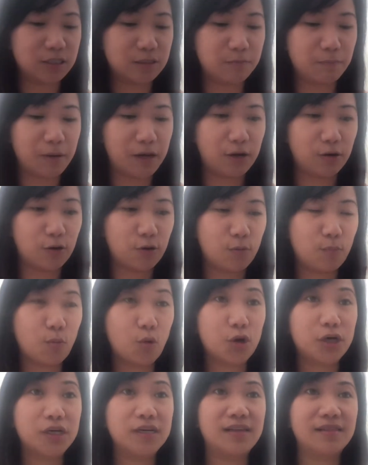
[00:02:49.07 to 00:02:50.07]
pero
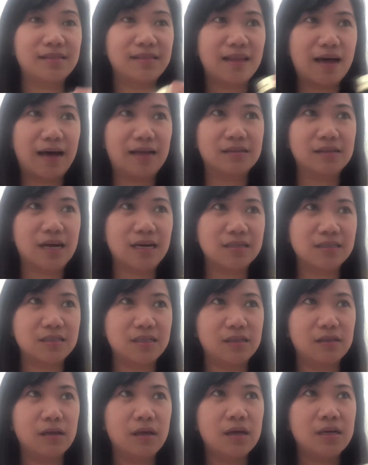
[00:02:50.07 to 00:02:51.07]
more than that as
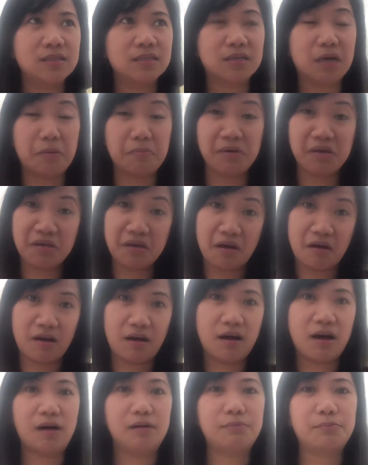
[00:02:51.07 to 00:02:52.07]
in sabi niya
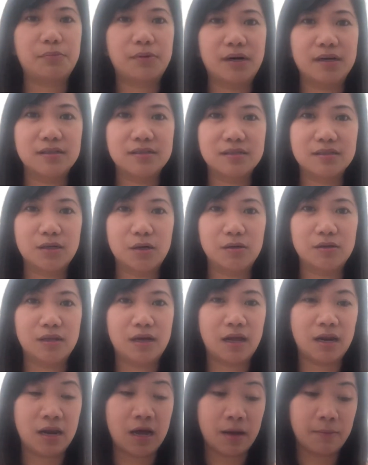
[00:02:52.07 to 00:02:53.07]
half price daw na
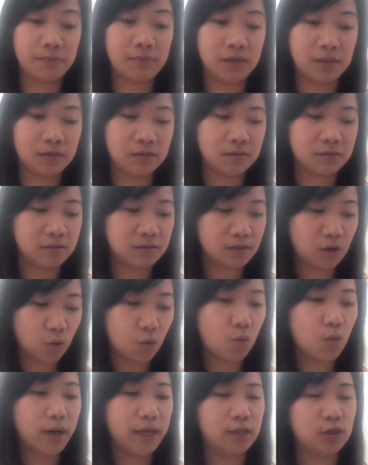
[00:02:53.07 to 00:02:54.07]
namin
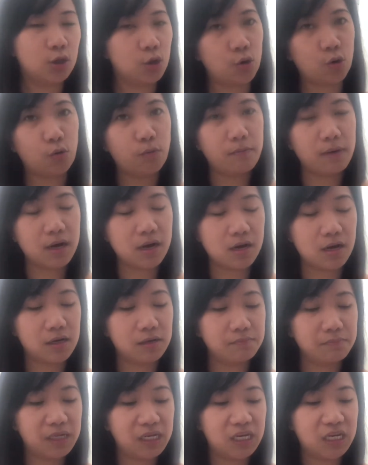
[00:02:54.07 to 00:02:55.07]
nakuha ito kumbaga
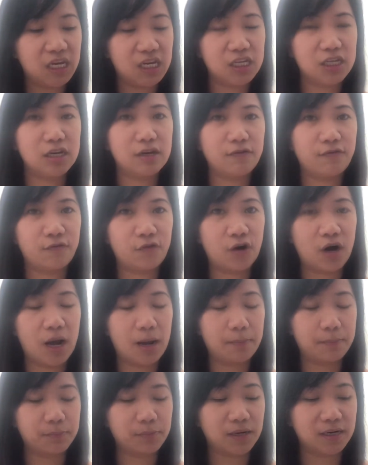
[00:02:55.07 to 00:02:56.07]
binigay niya na for
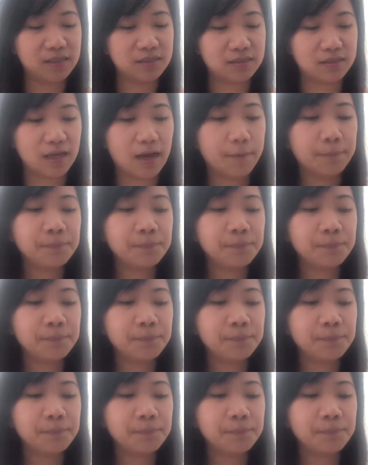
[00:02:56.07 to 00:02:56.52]
half price na